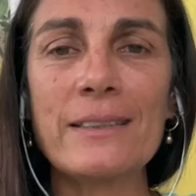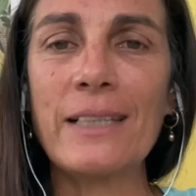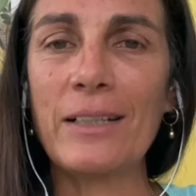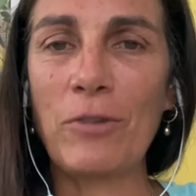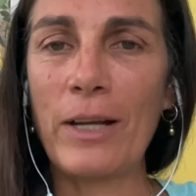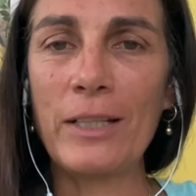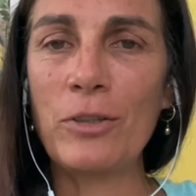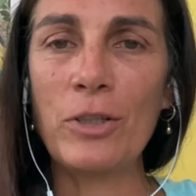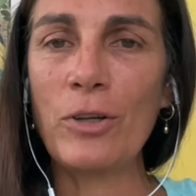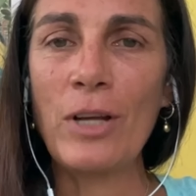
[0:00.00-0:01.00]
that's it, right?
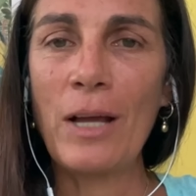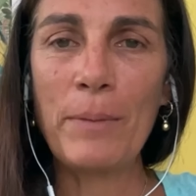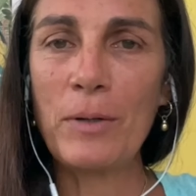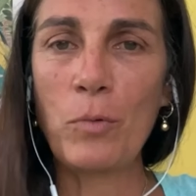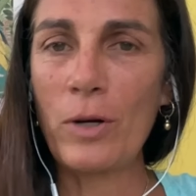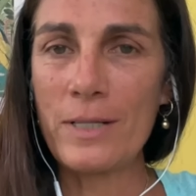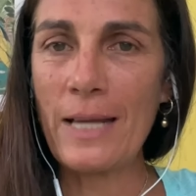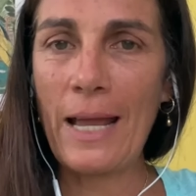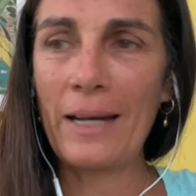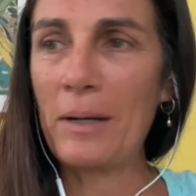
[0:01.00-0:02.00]
I mean, we're a
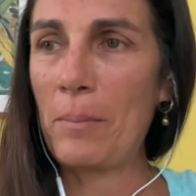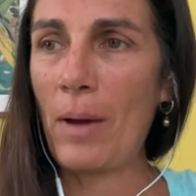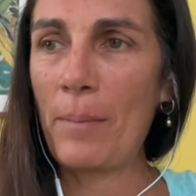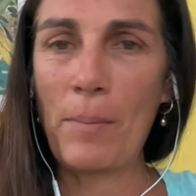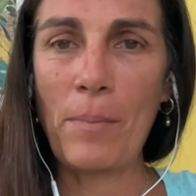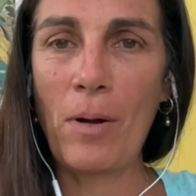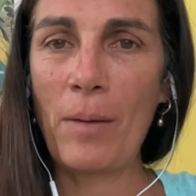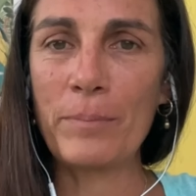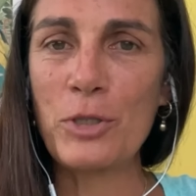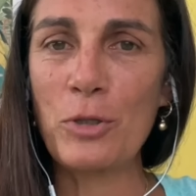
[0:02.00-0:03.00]
dad and I'm a
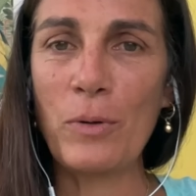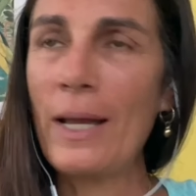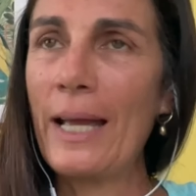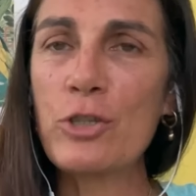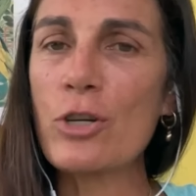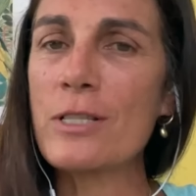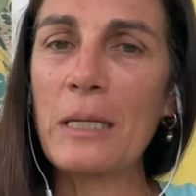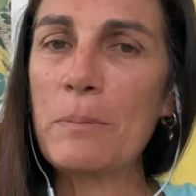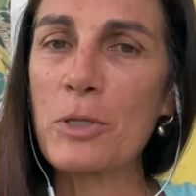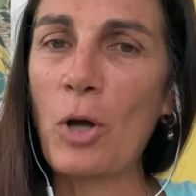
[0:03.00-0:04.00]
mom too. It just
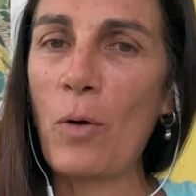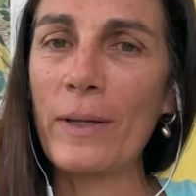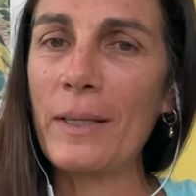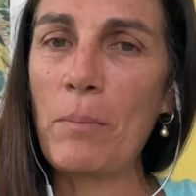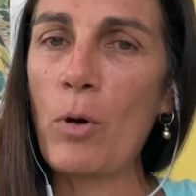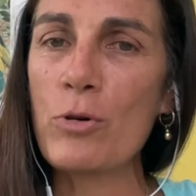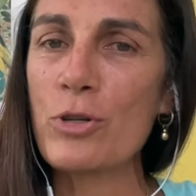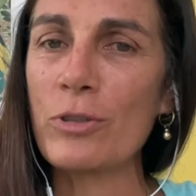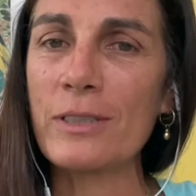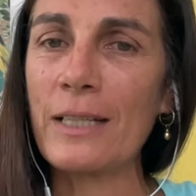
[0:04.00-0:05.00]
keeps going. The
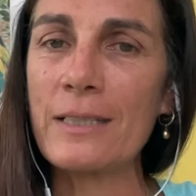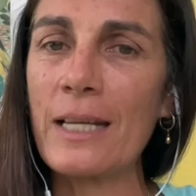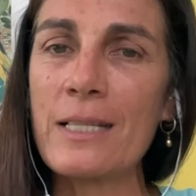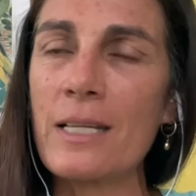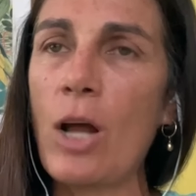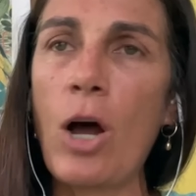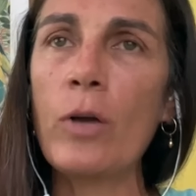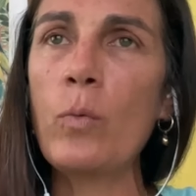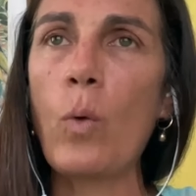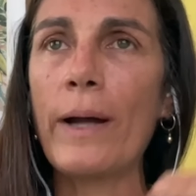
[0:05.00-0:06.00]
emotional, it's an
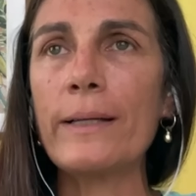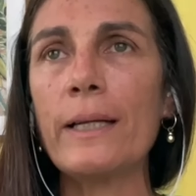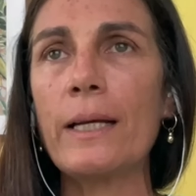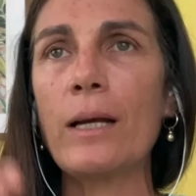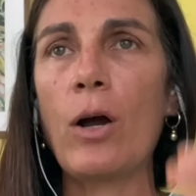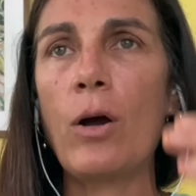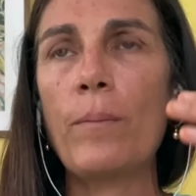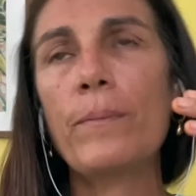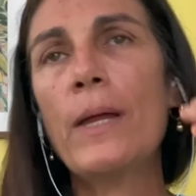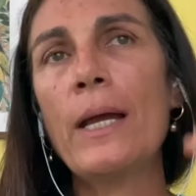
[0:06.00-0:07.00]
unwinding.
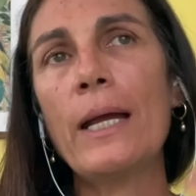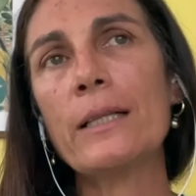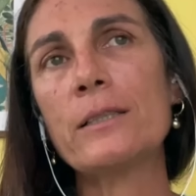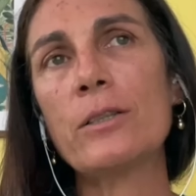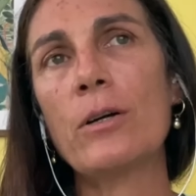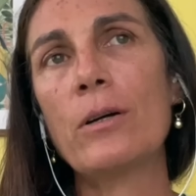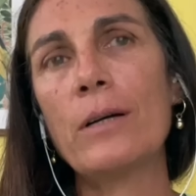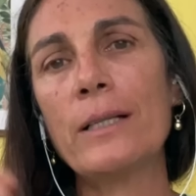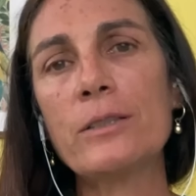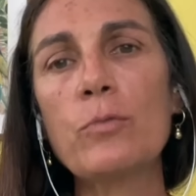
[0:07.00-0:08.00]
It's
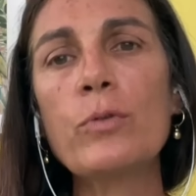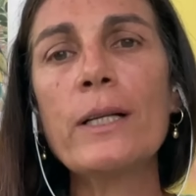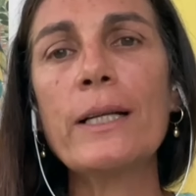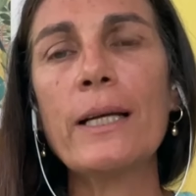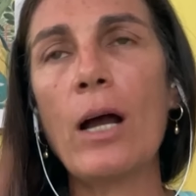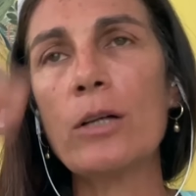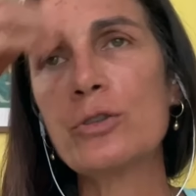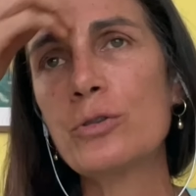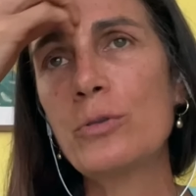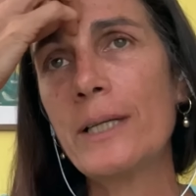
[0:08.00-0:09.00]
a
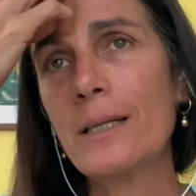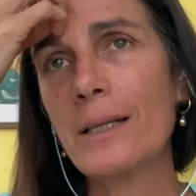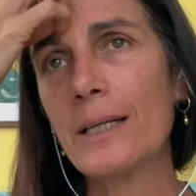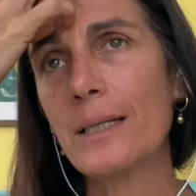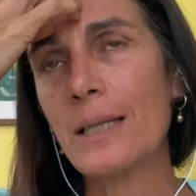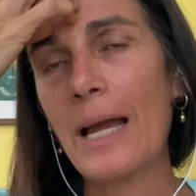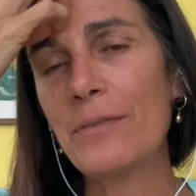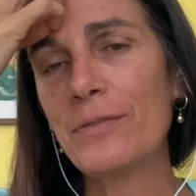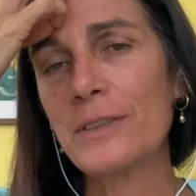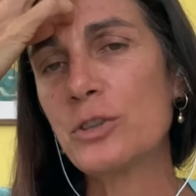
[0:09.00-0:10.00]
true healing.
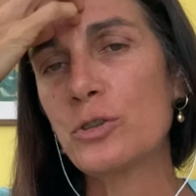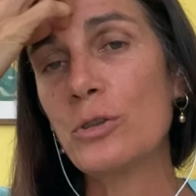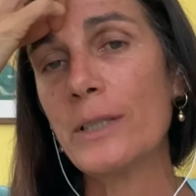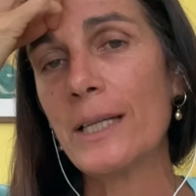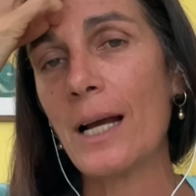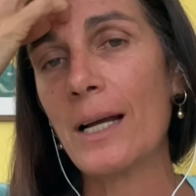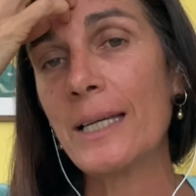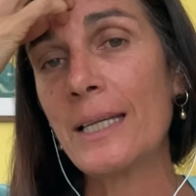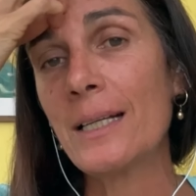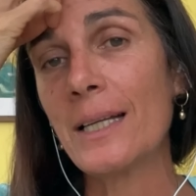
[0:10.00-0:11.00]
Life is truly a
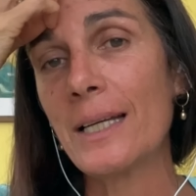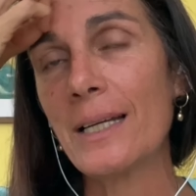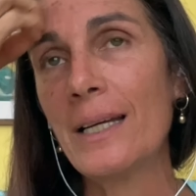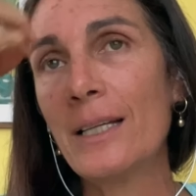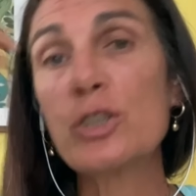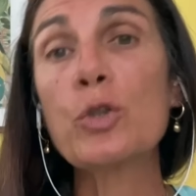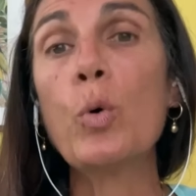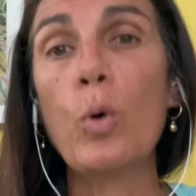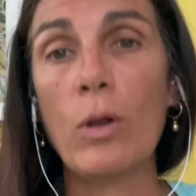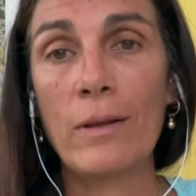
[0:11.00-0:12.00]
healing
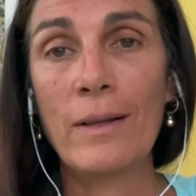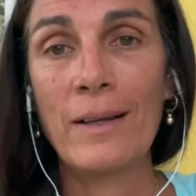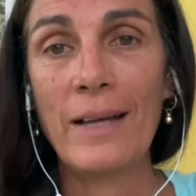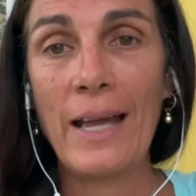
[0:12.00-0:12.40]
school.